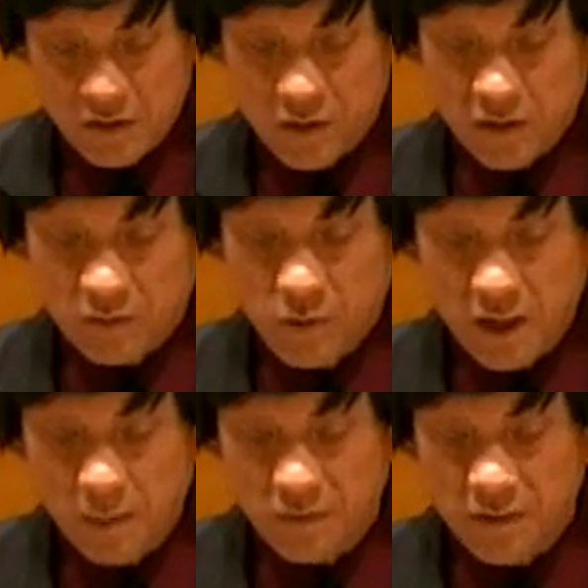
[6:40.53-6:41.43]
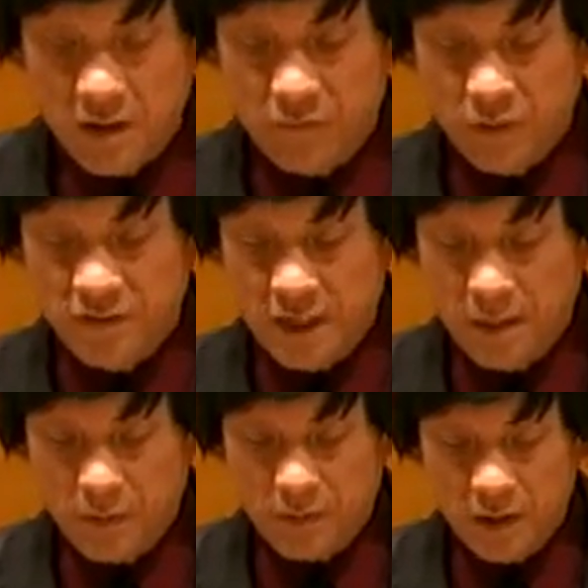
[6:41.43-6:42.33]
Charles Wong himself was an
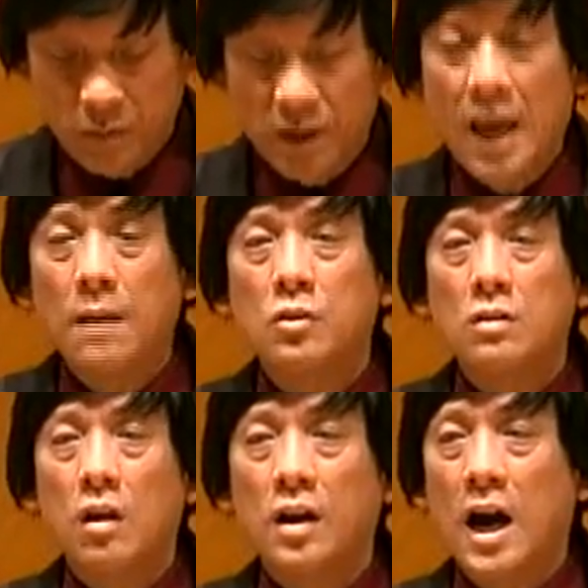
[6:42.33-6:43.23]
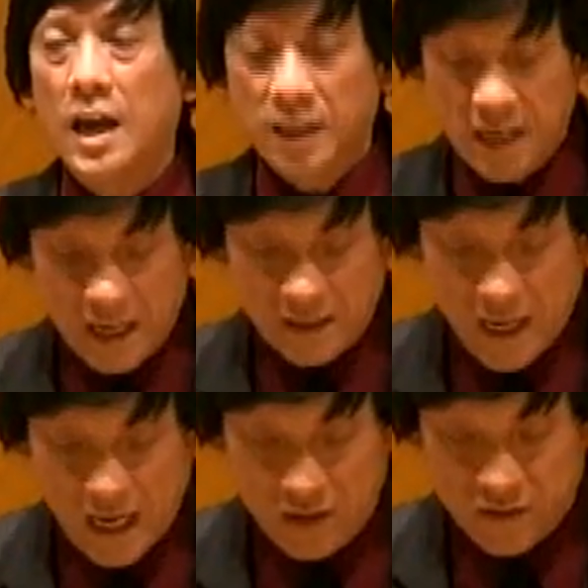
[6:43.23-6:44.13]
immigrant who came to Long Island at
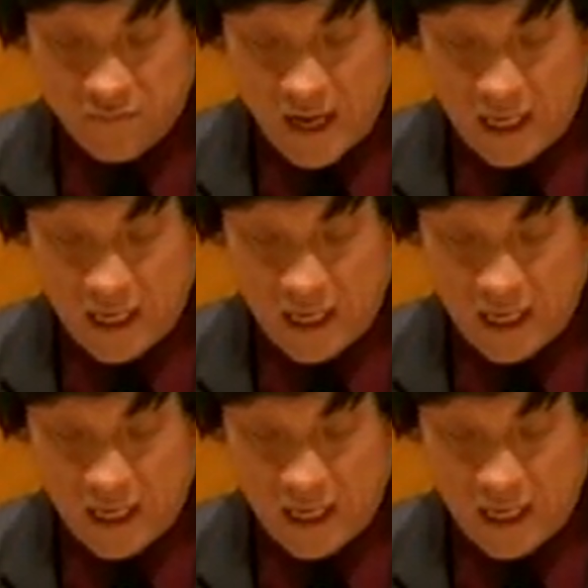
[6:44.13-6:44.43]
the age of